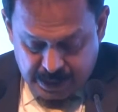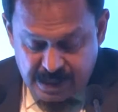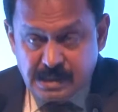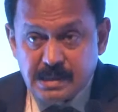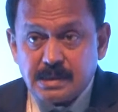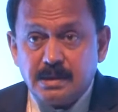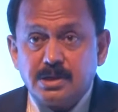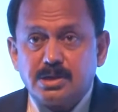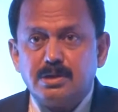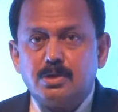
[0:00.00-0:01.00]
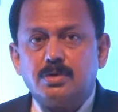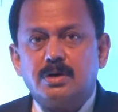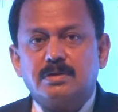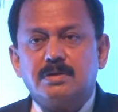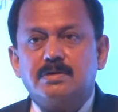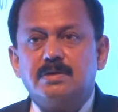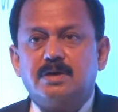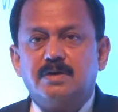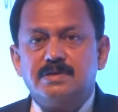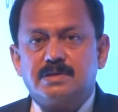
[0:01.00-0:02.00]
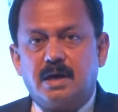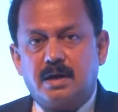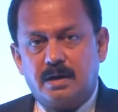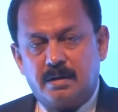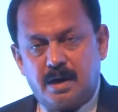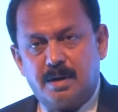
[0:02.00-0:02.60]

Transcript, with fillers: this is addition to our 33 kV SCADA.